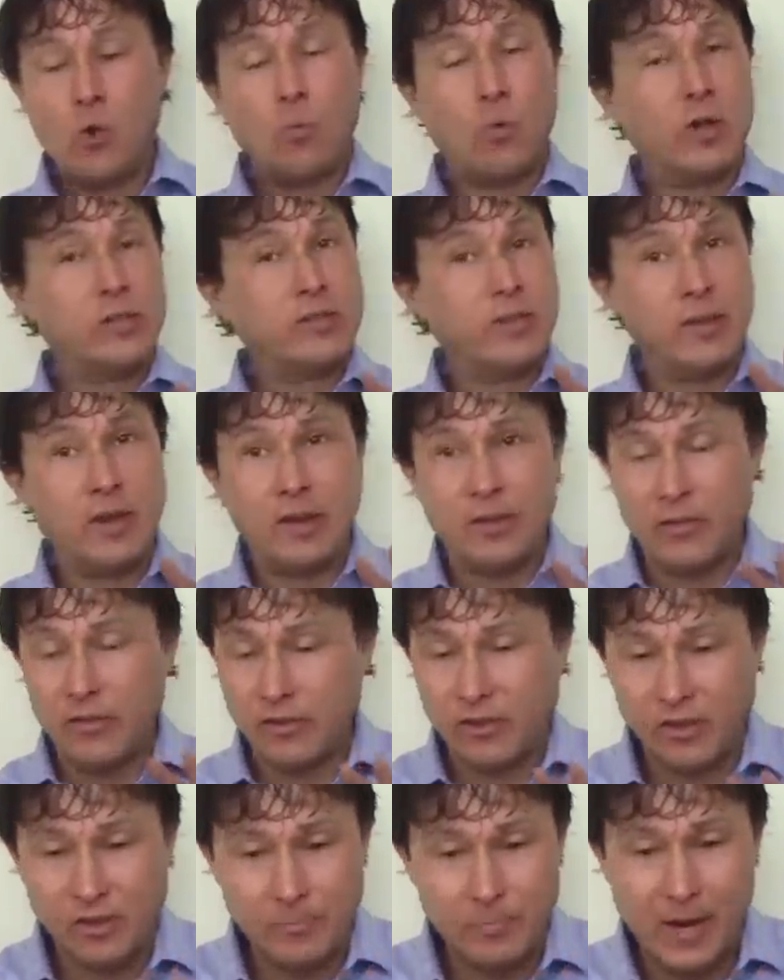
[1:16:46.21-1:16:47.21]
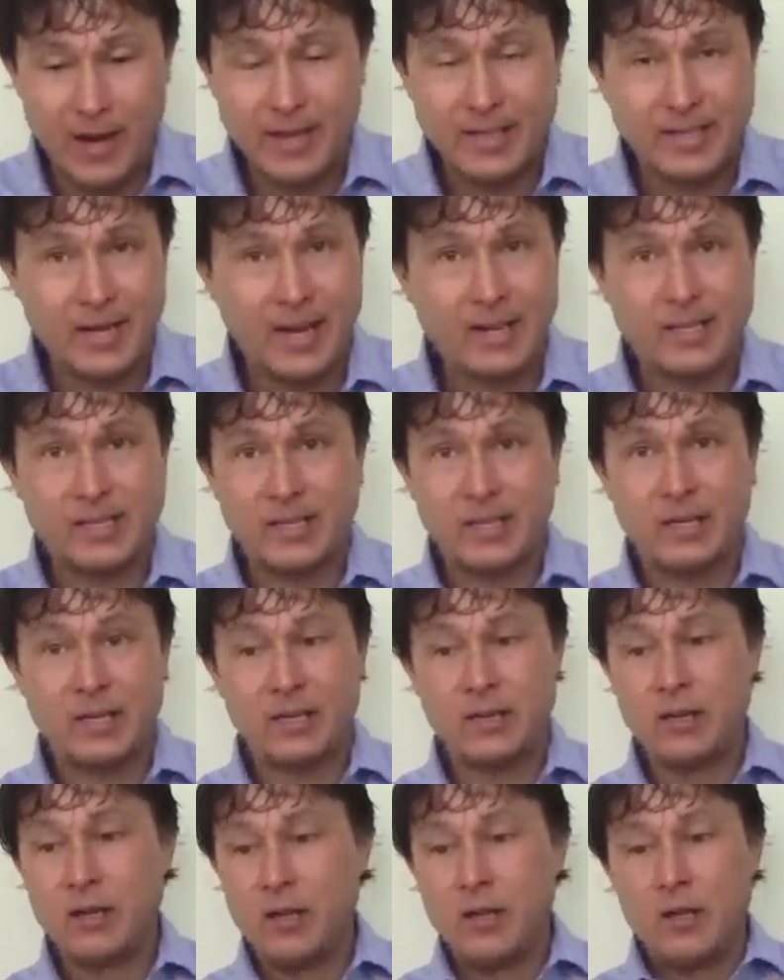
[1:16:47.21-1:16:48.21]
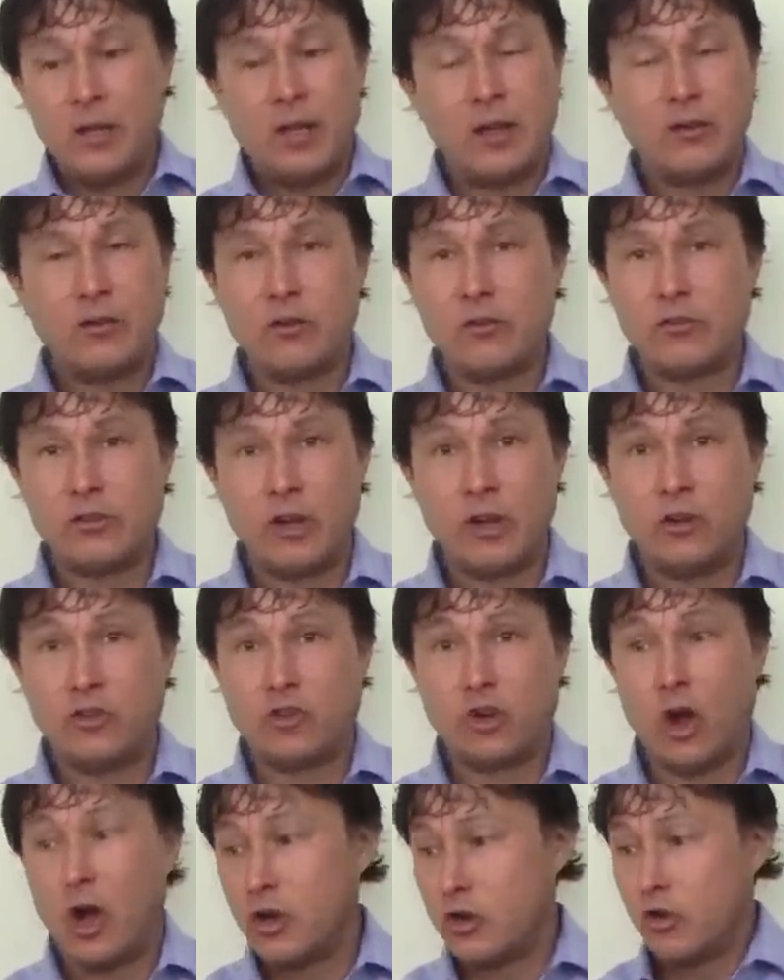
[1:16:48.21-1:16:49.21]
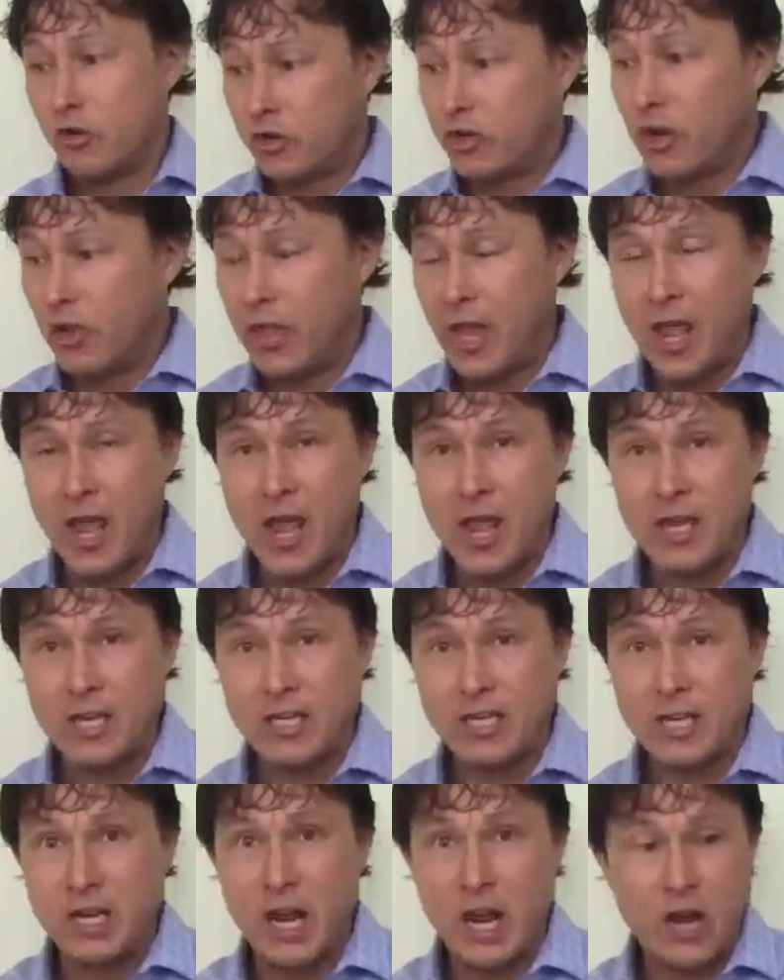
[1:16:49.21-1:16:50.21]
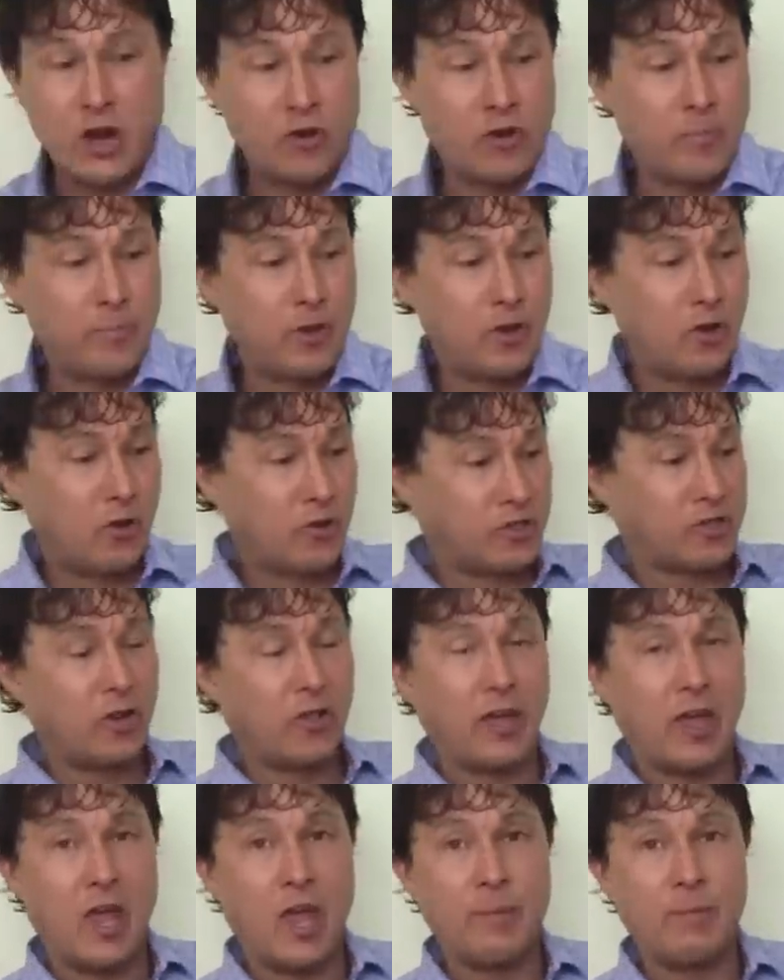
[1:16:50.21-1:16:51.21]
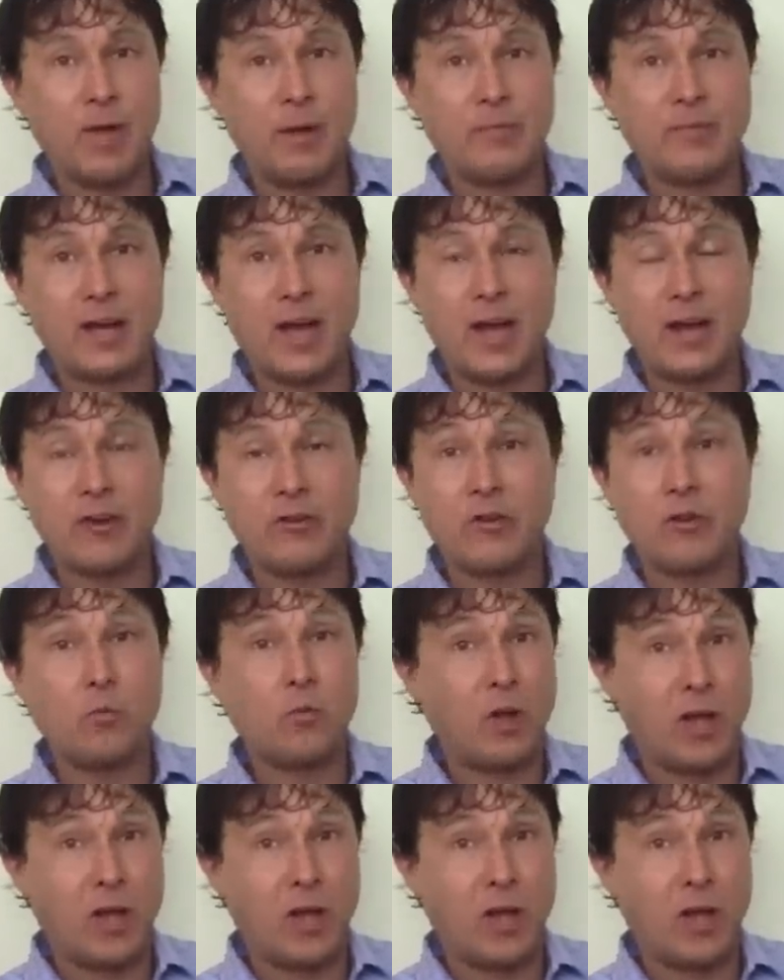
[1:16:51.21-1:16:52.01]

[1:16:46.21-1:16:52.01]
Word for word: Once again, this is my testing, and you're saying, John, you sell the N C eight hundred, but you don't sell the M M nine hundred.